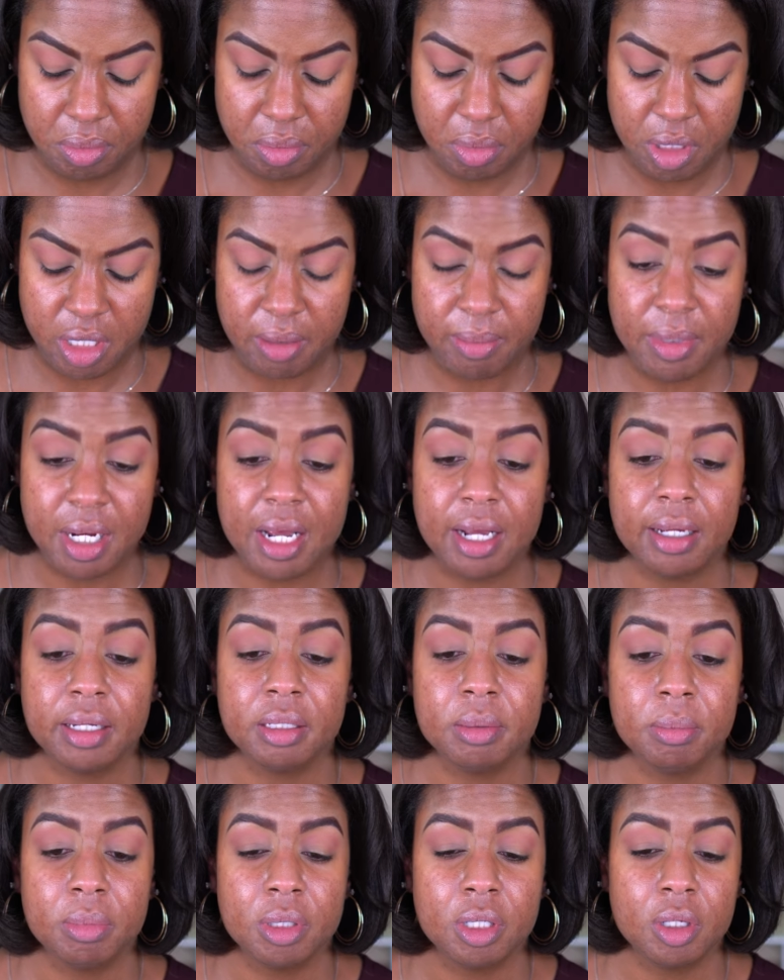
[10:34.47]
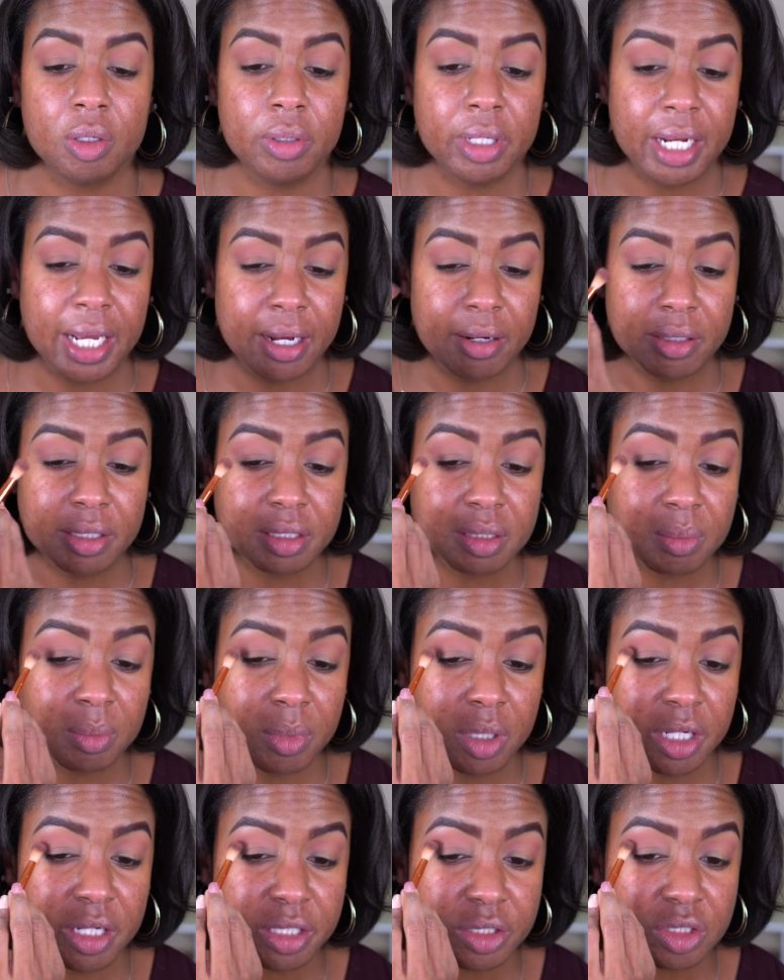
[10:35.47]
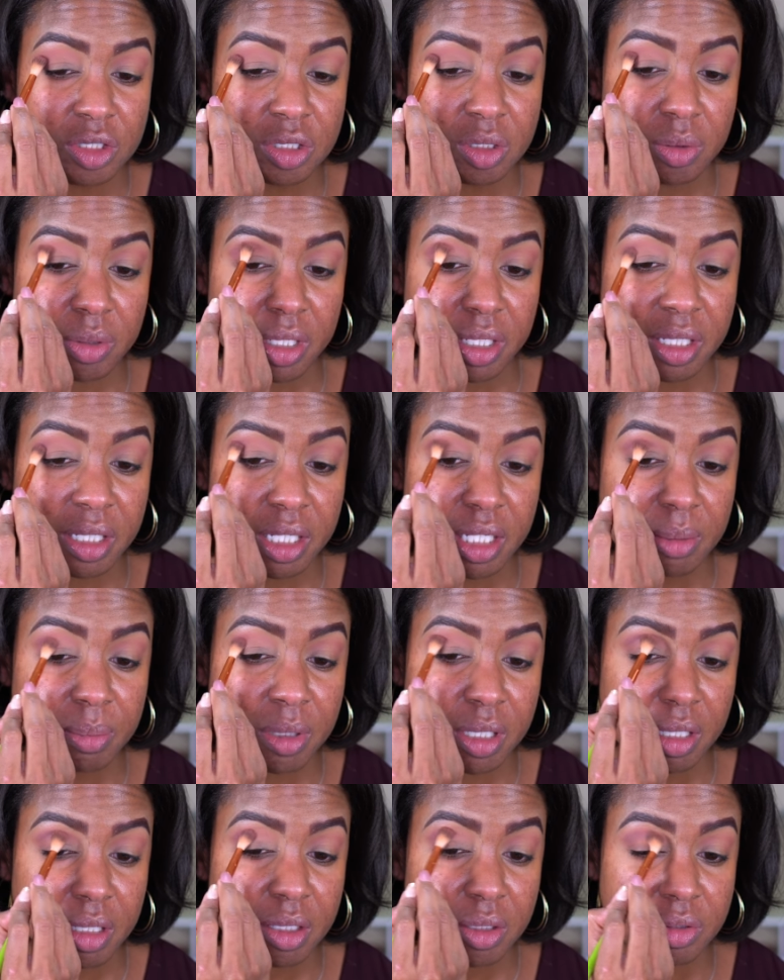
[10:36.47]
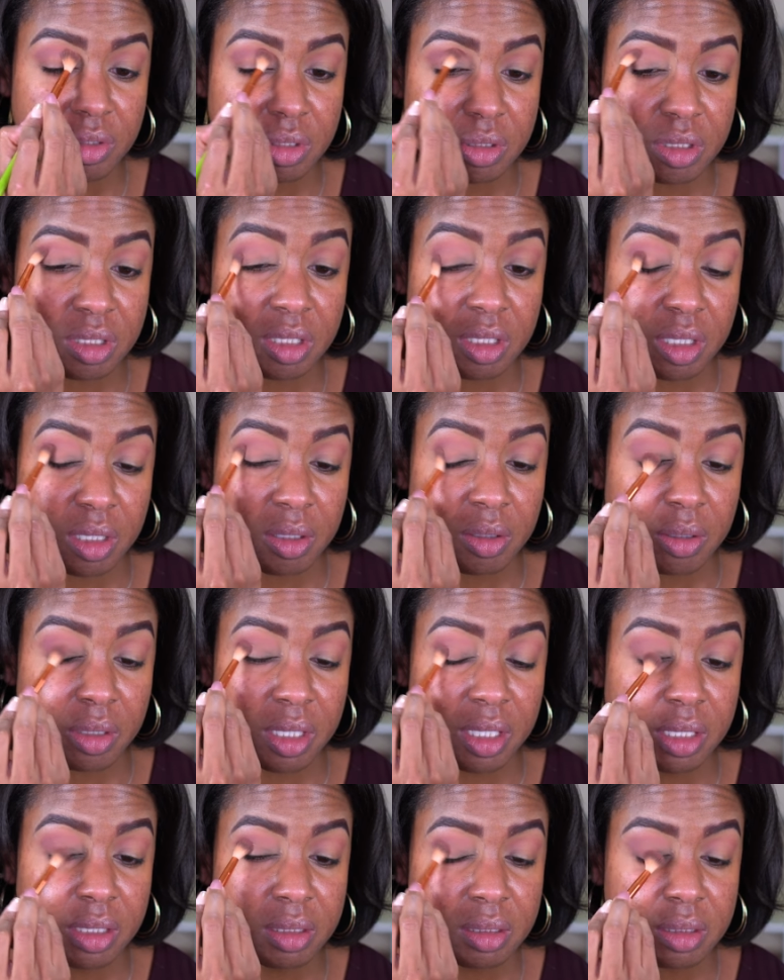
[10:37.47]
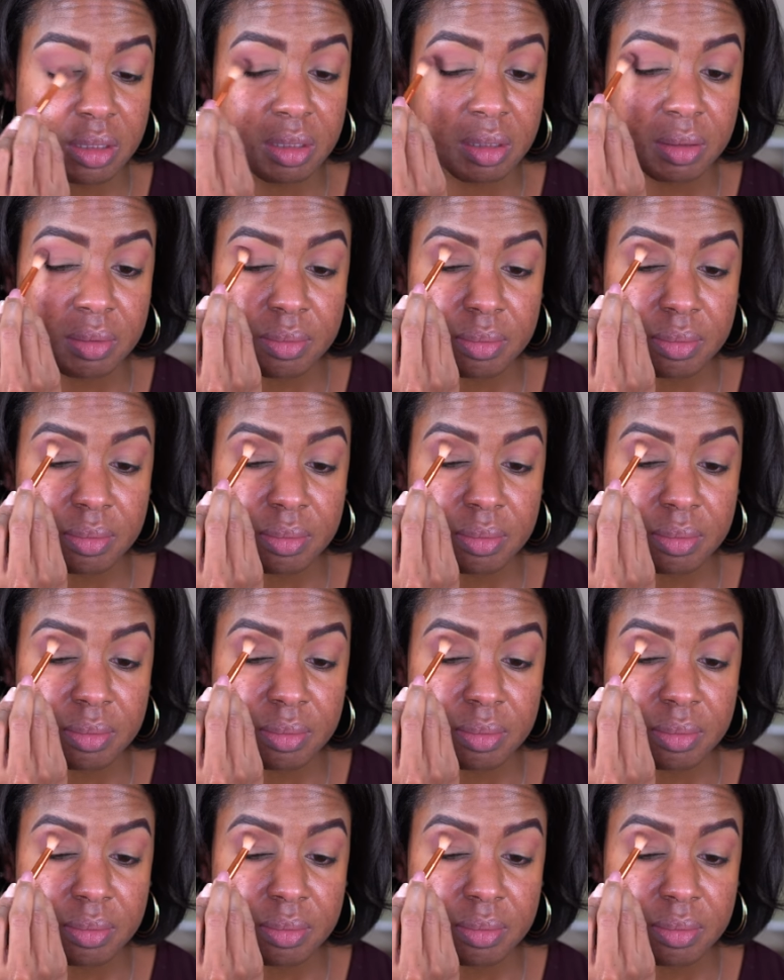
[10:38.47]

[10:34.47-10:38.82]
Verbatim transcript: But I'm not going to blow it out as much, so we're going to keep it closer to the crease.